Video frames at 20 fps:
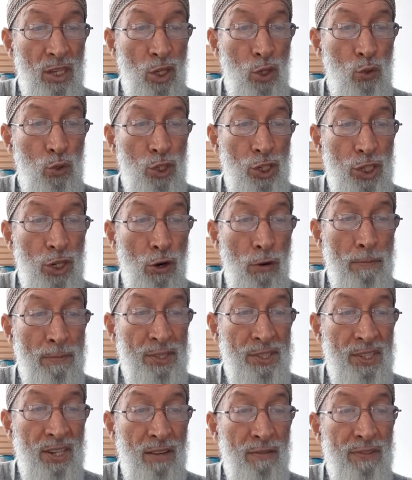you shall
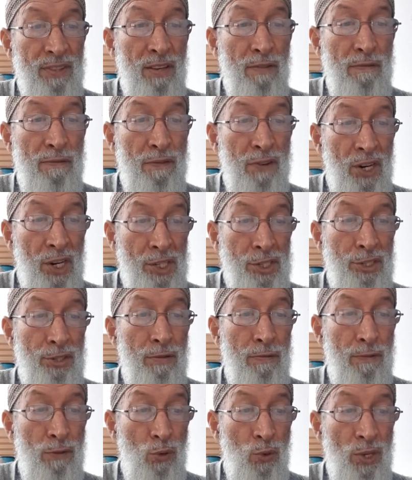observe the first
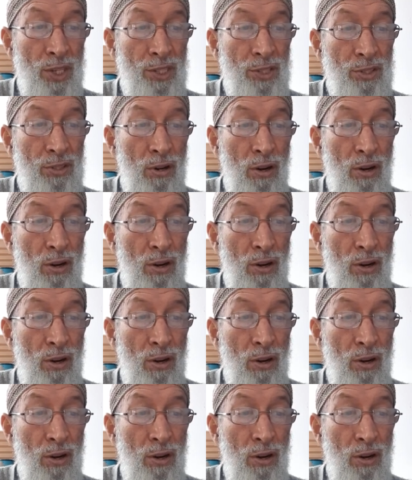fruits